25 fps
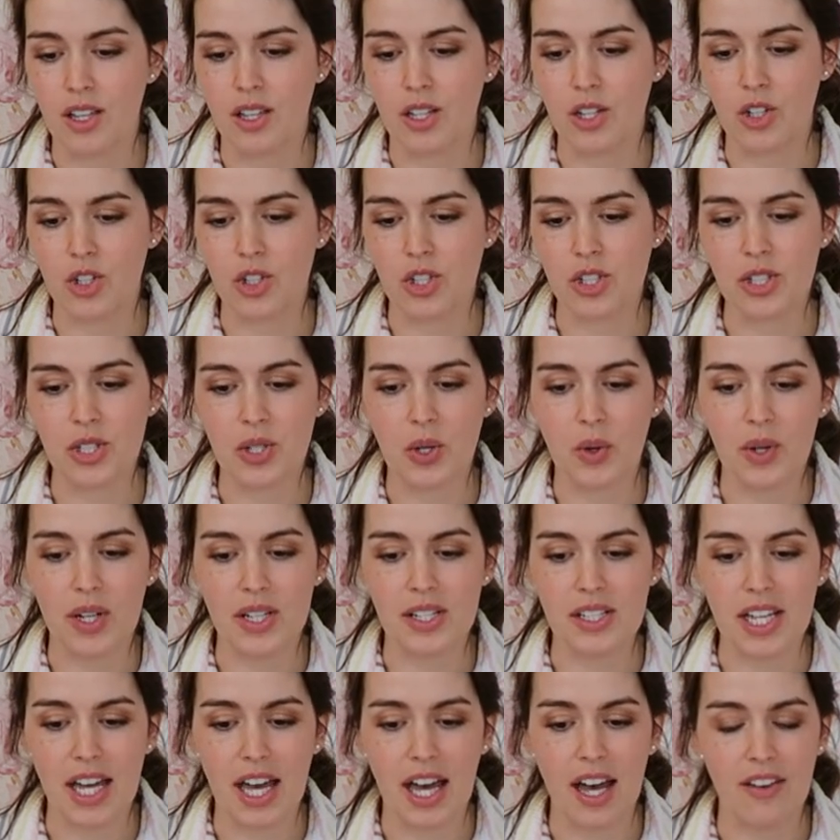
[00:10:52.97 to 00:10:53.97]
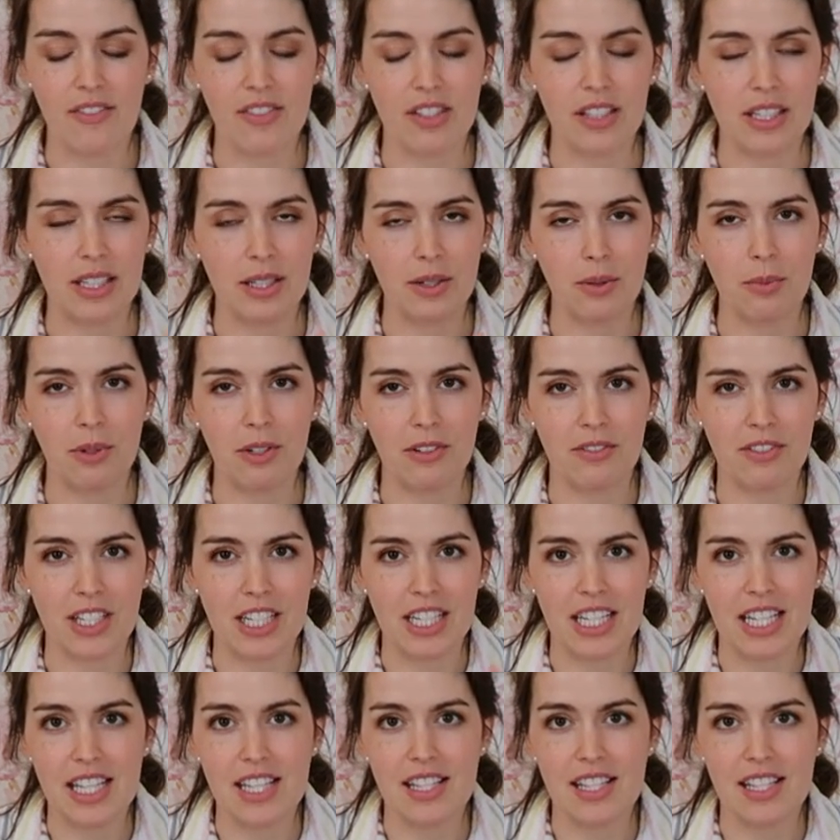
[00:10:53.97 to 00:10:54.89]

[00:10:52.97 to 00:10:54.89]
You're just going to have a little bit of an